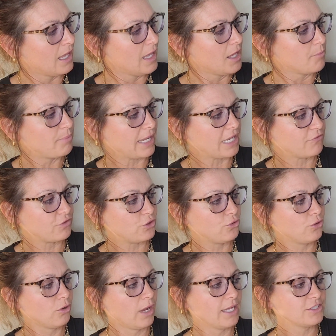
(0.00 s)
But if you
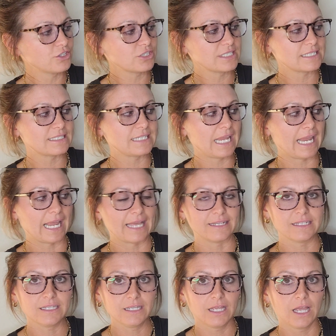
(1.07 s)
don't
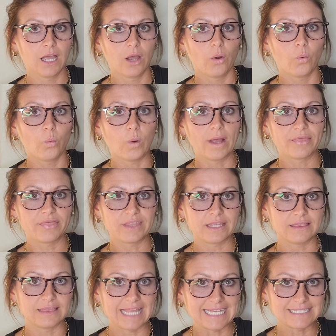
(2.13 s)
understand what the
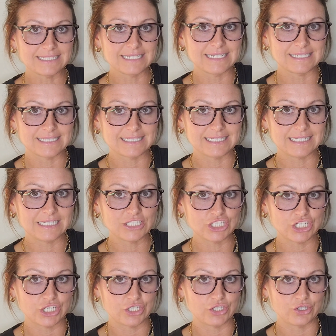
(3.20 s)
lesson is
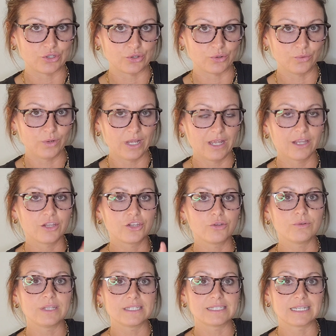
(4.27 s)
teaching you, you
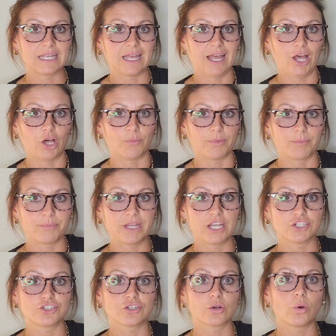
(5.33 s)
need to get help,
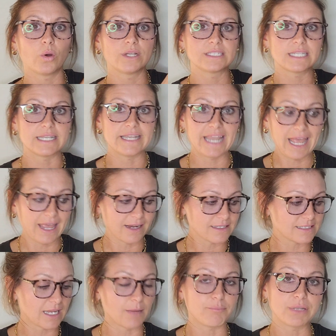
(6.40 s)
because you're going to next
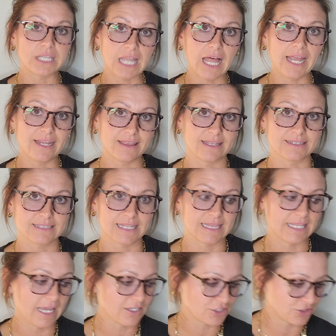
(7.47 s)
apply this in the
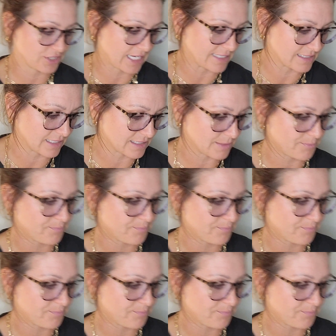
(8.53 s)
exercises.